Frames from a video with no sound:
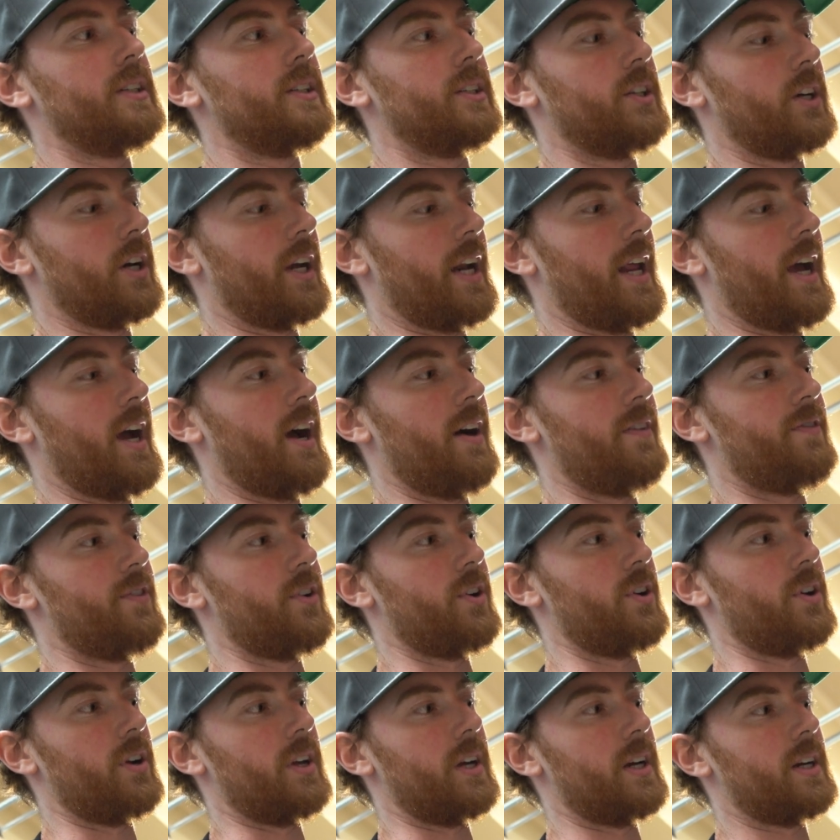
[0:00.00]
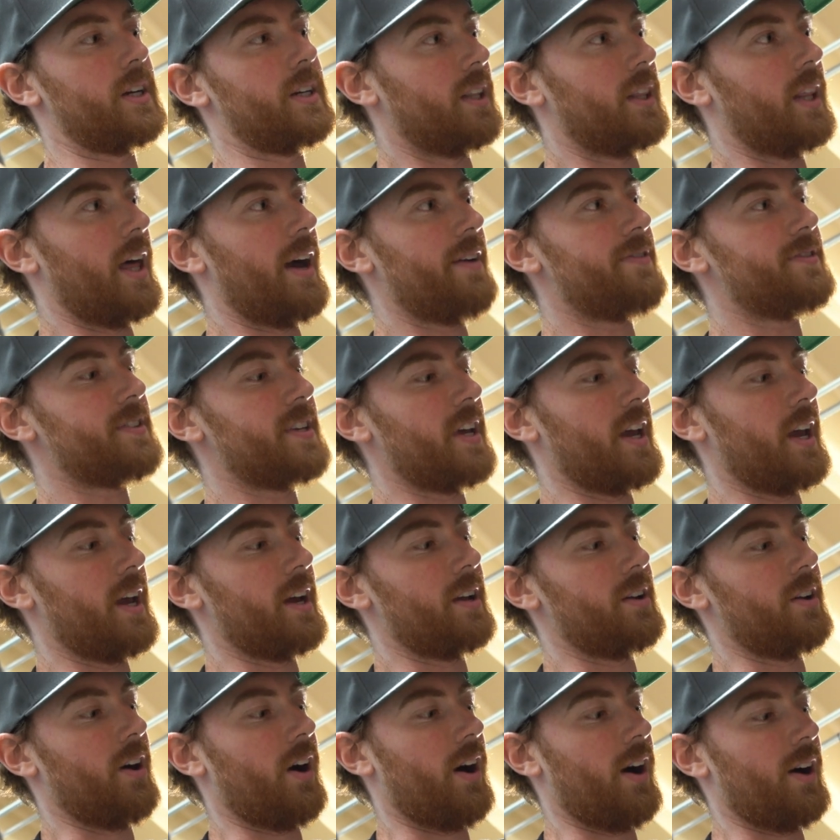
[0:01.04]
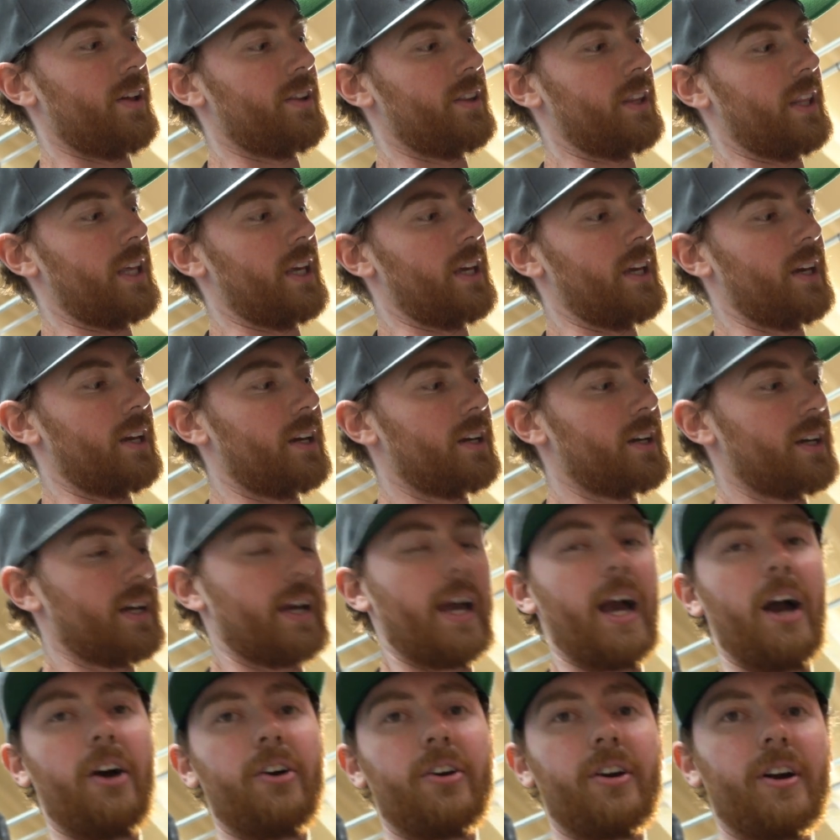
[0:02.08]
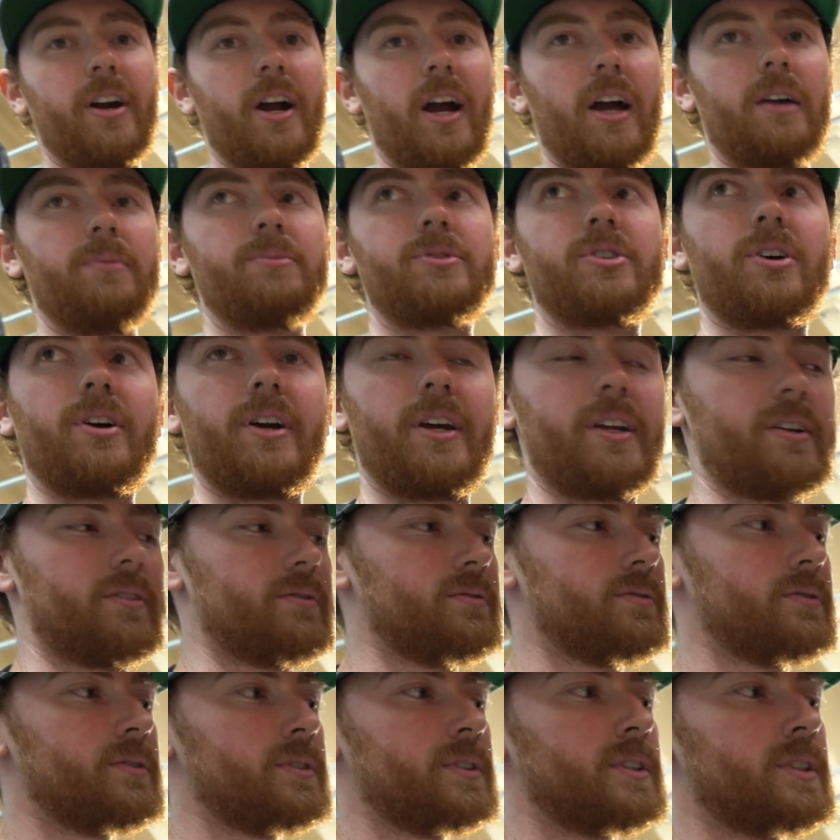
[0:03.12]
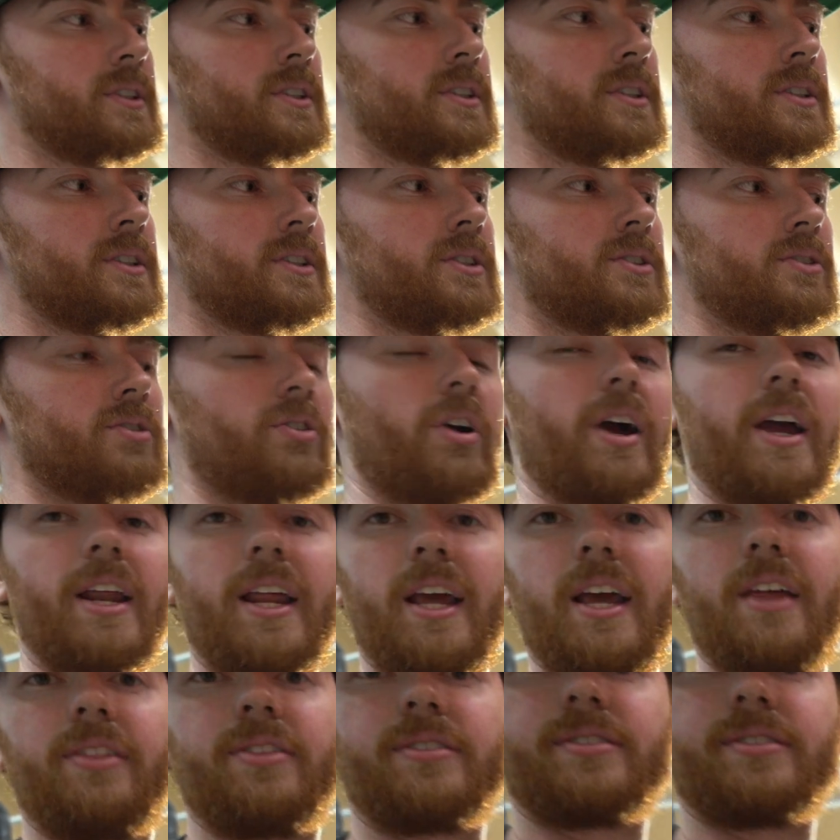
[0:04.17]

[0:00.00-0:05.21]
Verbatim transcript: You're going to have your left hand on the outer heim joint, right hand